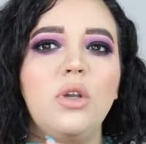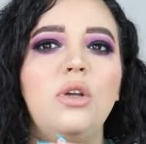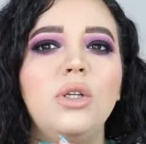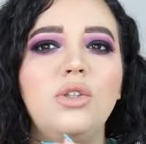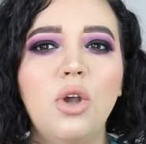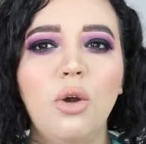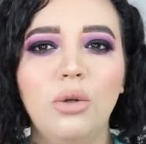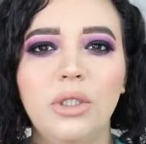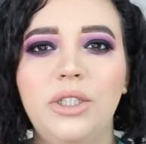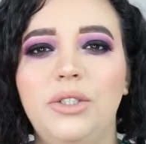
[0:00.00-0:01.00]
you can
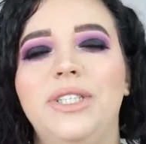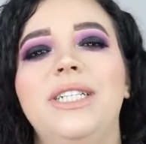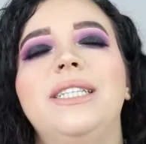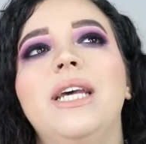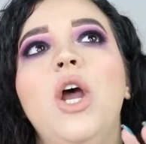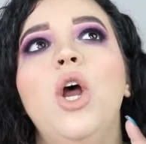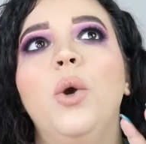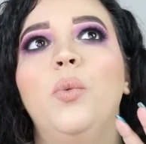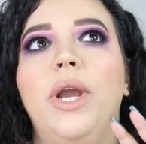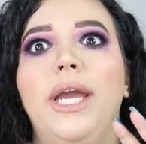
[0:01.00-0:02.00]
totally do this
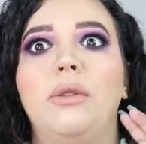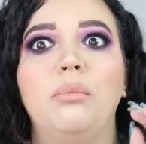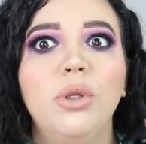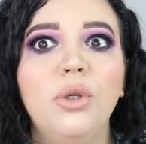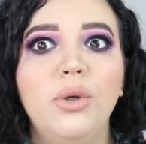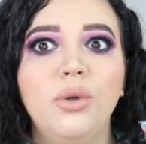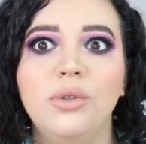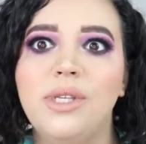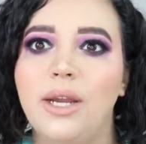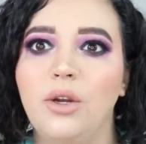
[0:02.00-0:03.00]
with
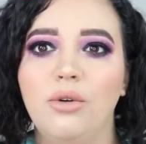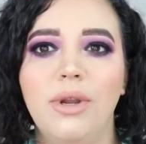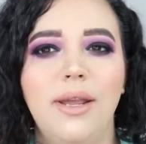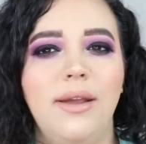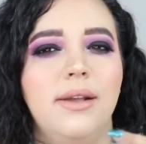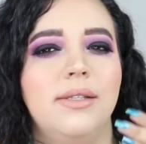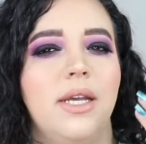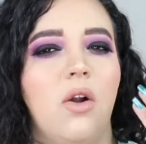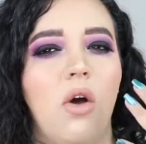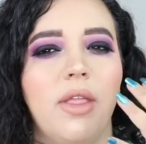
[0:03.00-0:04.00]
blues and greens
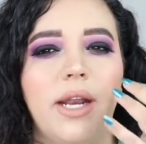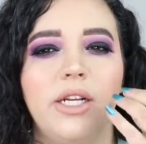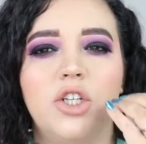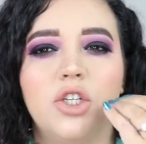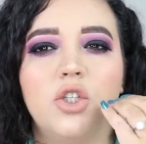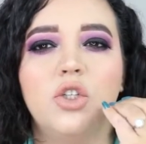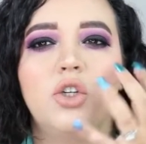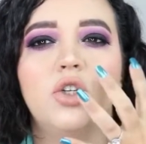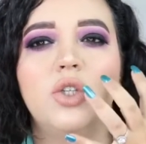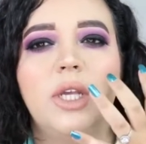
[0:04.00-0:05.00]
and all that and it just
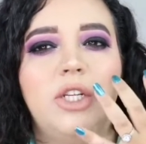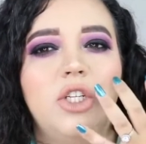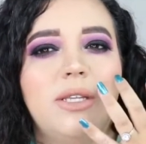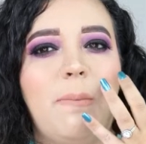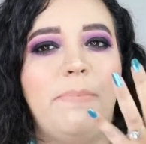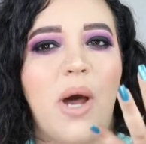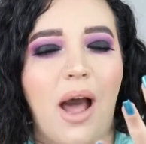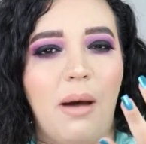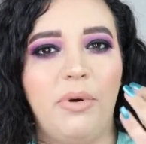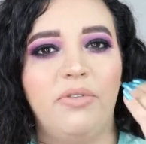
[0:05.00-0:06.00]
looks like just a
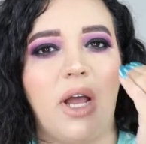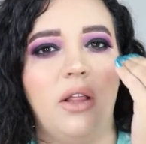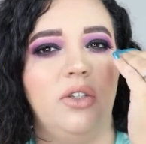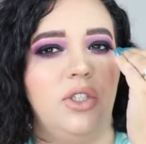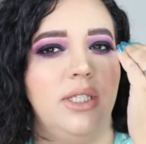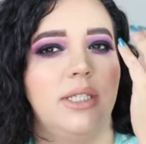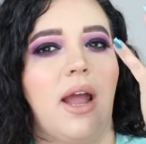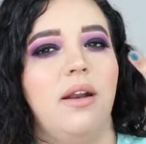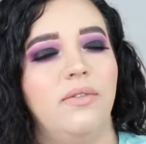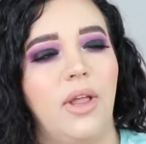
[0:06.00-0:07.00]
pop of colors just
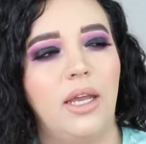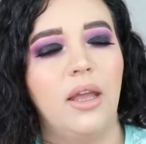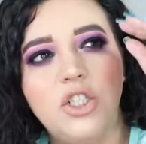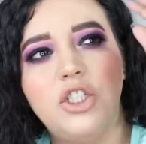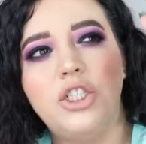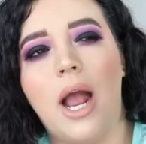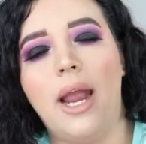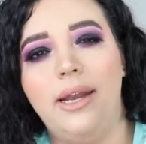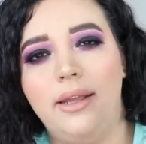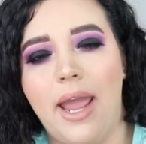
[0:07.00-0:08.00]
kind of like
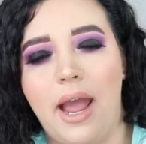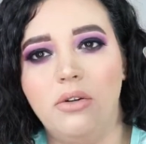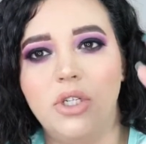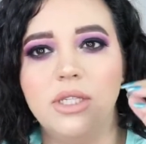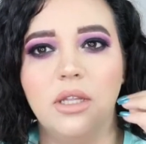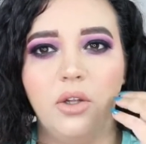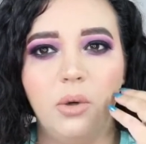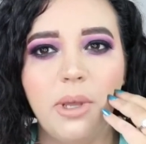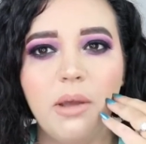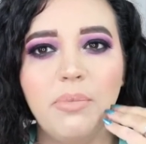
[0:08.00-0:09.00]
shining out just a
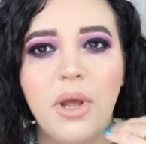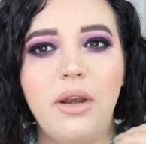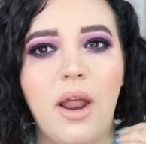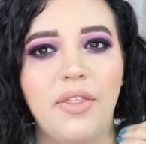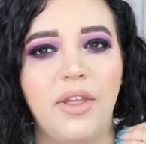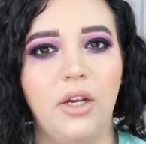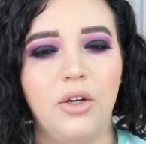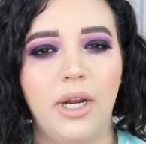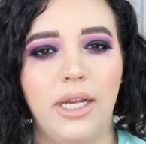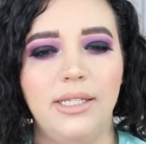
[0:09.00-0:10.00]
little bit but nothing
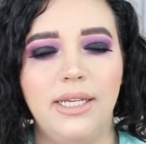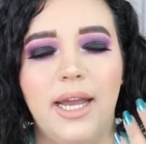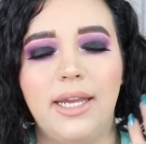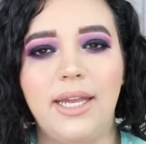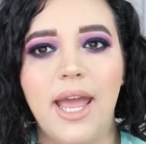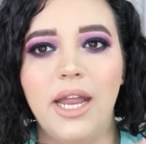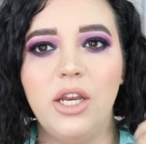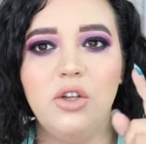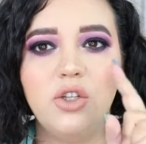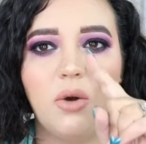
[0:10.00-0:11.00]
crazy
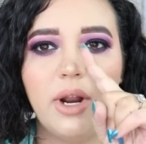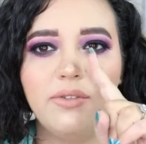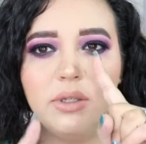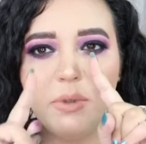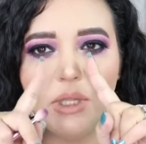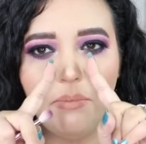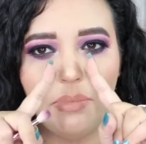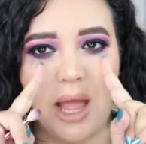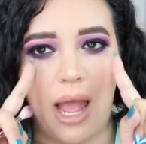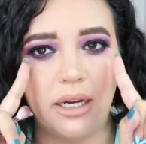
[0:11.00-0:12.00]
again you don't have to put the
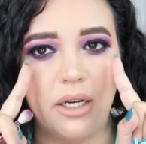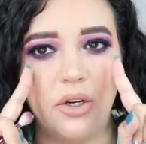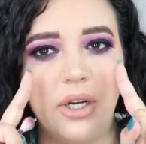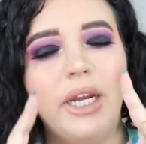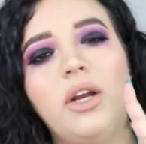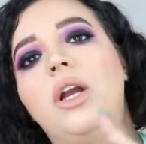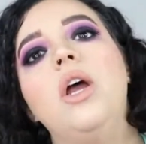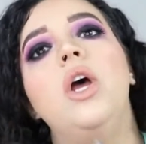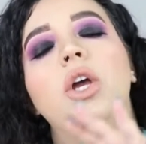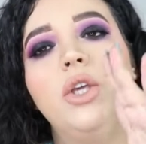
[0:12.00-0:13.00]
black under here
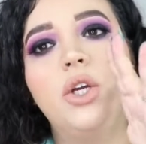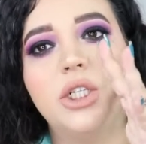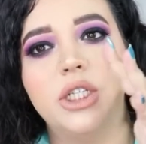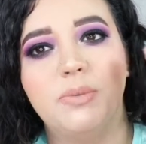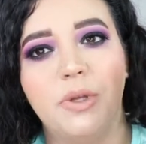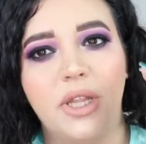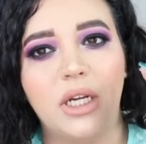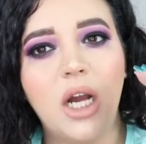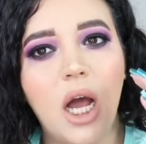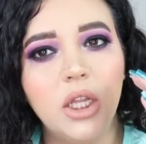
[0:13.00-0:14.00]
you could just put the
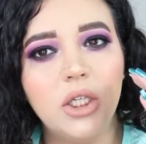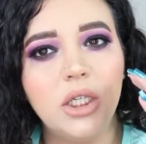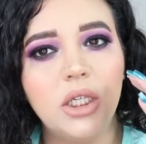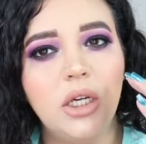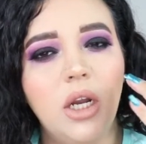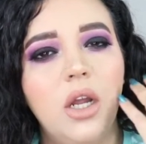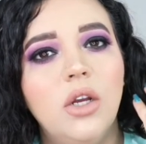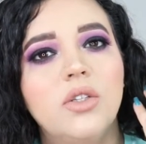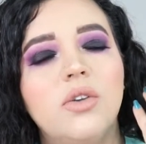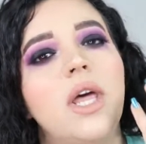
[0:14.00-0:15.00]
color
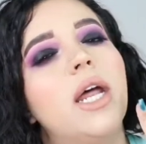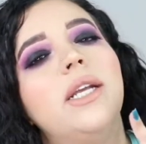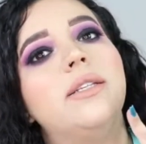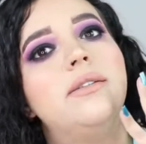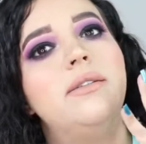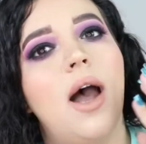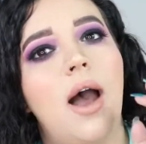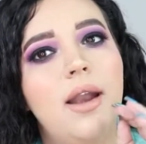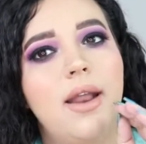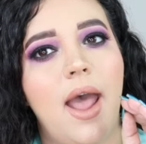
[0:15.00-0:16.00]
so that it's
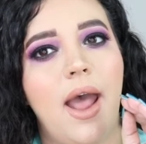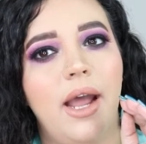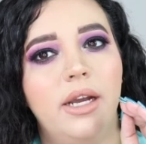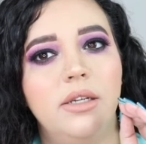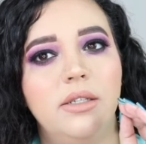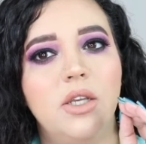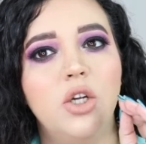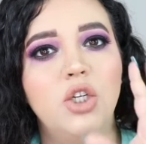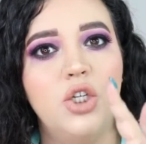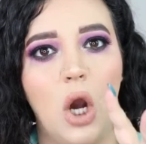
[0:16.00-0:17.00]
not as
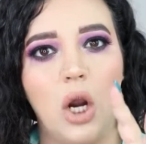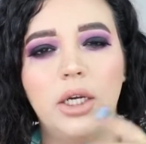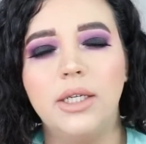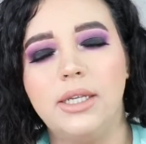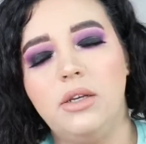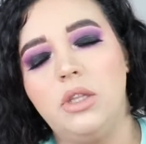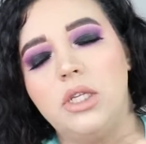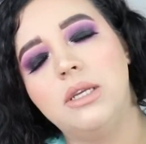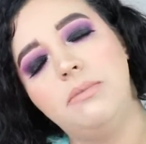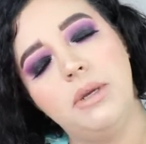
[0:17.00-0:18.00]
dark because I know
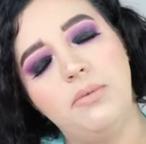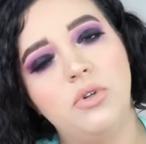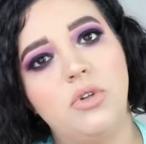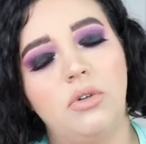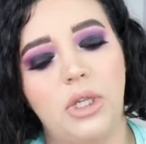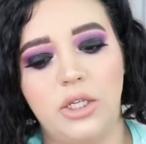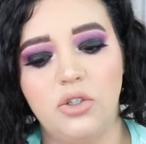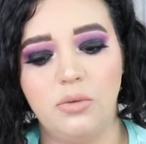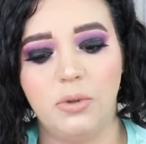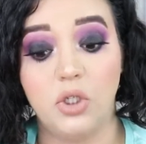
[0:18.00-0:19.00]
that some people don't like
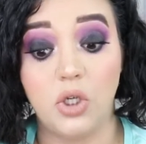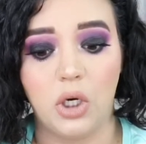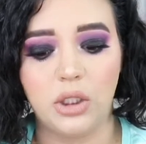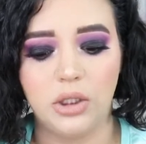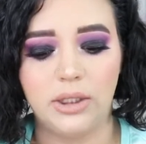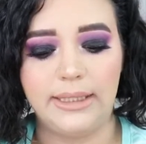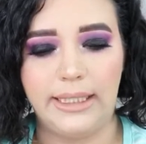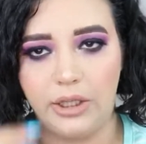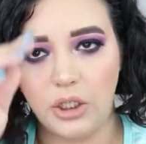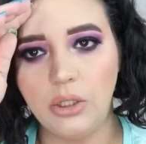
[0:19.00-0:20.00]
super dark looks
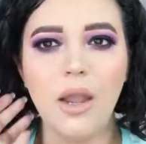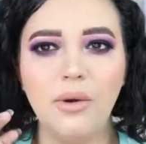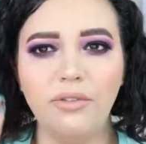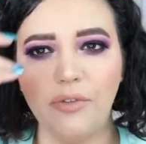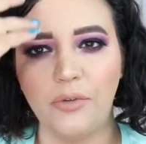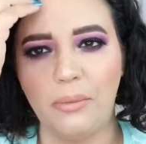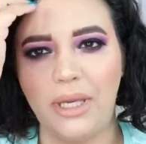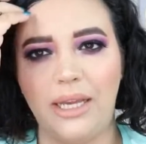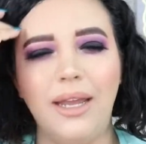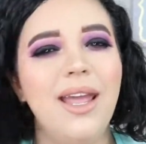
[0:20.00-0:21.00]
either however for
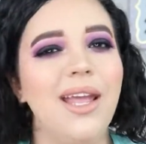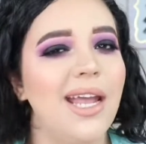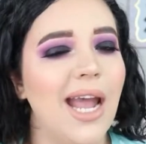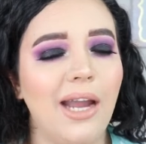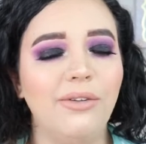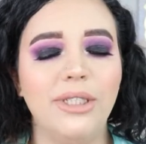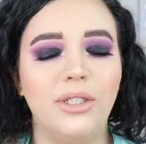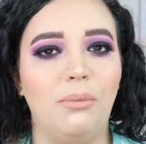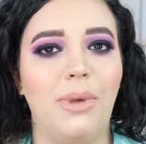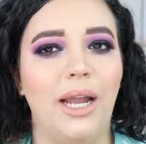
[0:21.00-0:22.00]
me I really
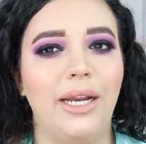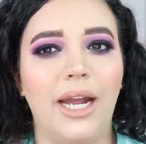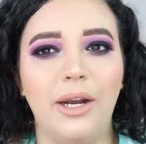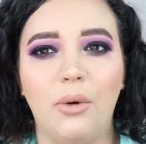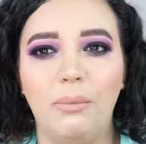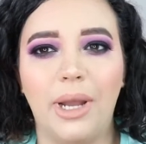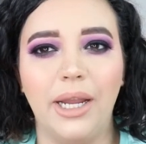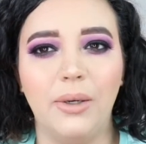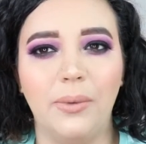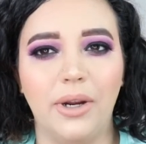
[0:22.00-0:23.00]
don't mind. I don't
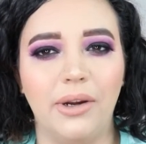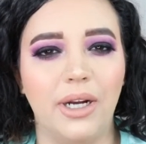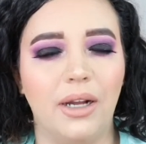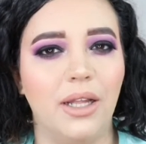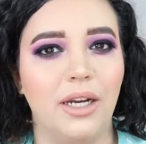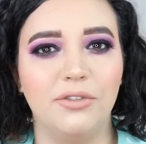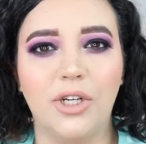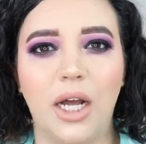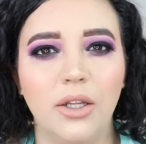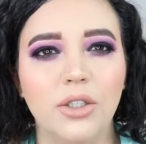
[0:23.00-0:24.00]
mind wearing a lot of
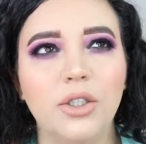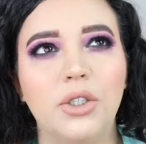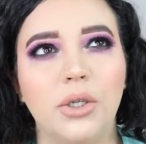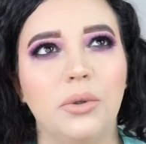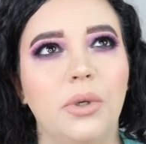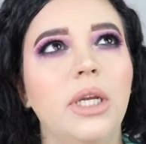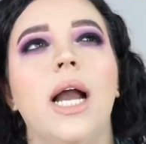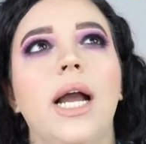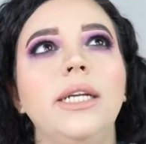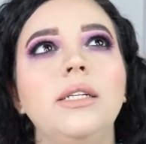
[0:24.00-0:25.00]
color. So
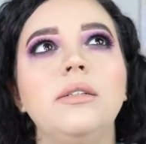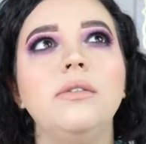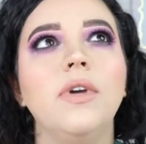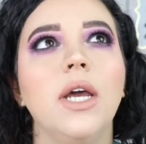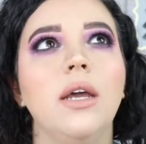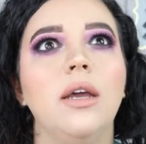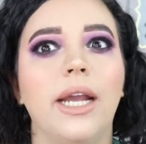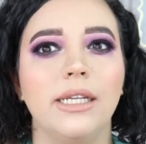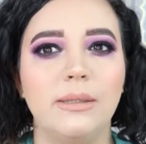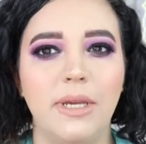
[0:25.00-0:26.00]
kind of,
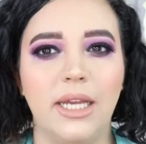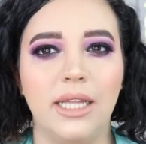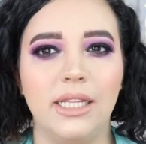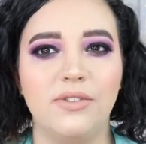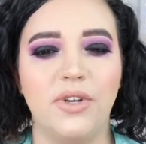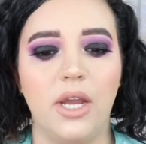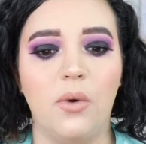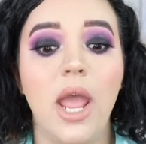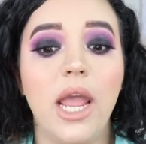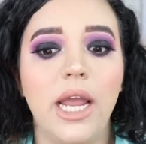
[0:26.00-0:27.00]
I guess making this video,